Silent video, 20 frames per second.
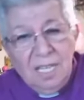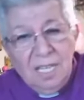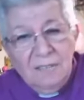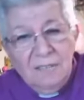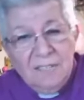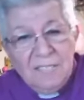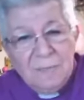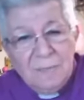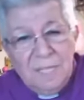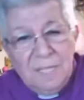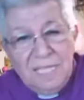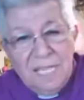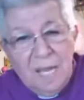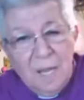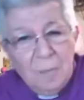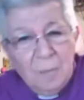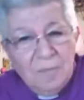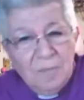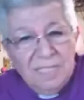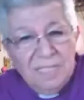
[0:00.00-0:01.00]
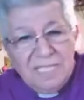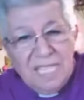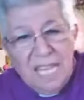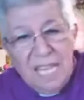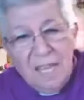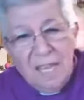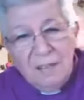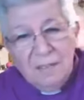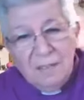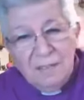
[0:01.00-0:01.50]
you know, your life has
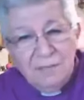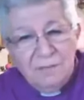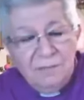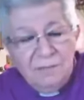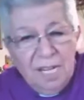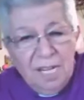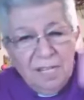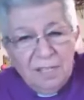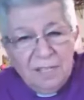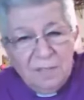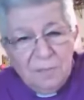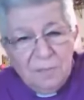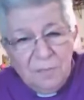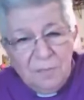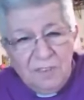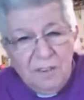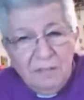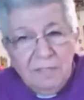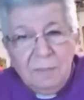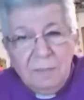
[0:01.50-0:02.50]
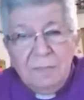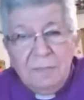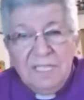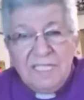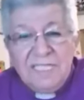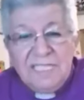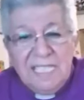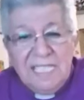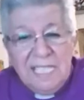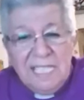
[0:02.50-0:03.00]
been up and down and
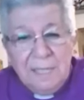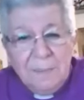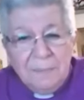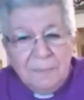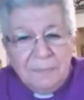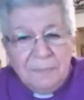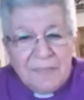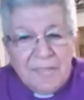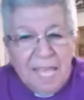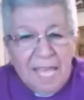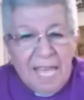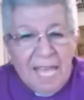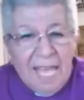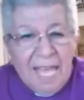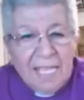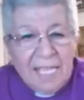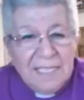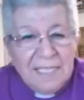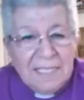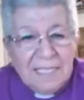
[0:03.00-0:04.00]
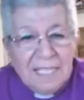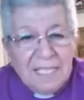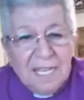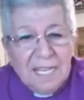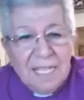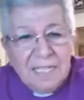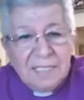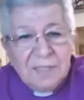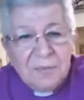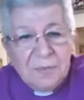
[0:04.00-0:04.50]
round, very busy.
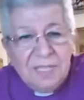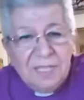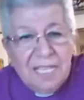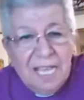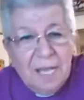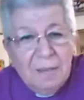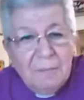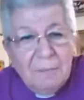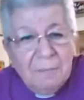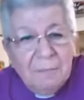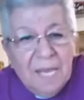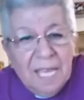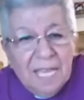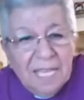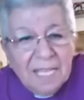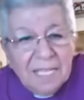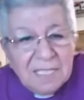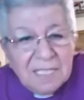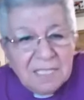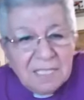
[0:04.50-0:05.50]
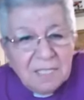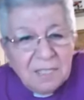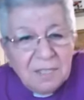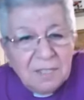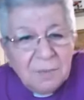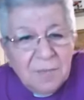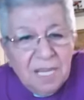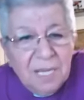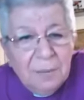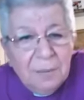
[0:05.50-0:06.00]
And as we come
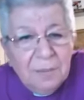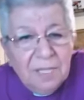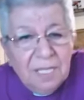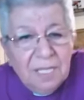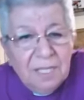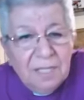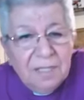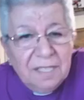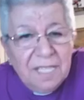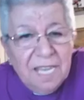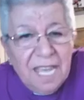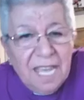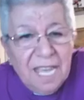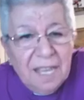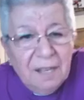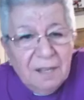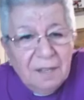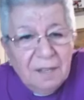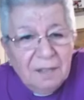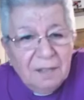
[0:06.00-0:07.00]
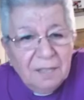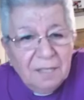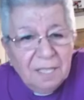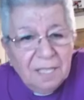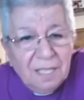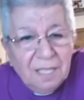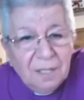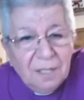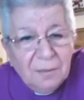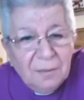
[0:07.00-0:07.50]
back to where we are
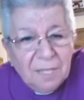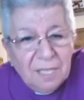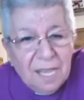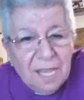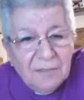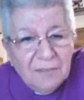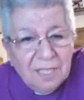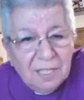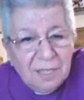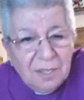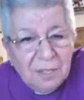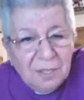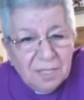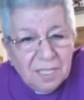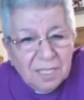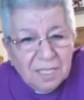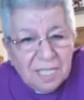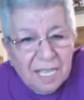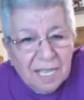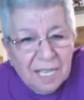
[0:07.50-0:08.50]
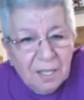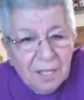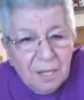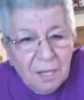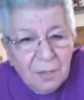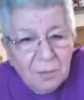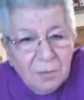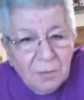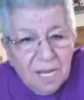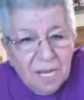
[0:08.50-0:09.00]
now, we're having a
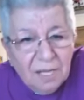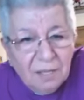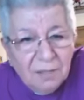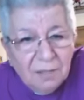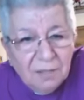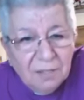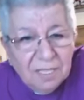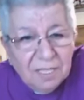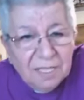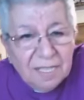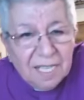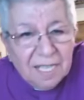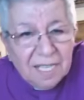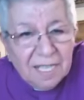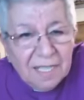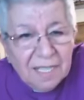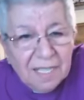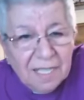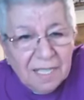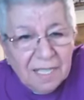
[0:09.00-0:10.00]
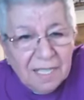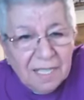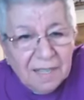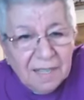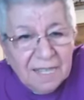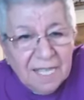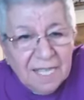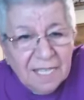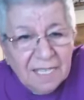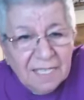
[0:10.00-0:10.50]
look at that. Oh, wow, look at
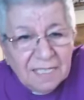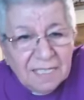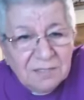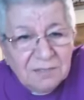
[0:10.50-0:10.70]
that.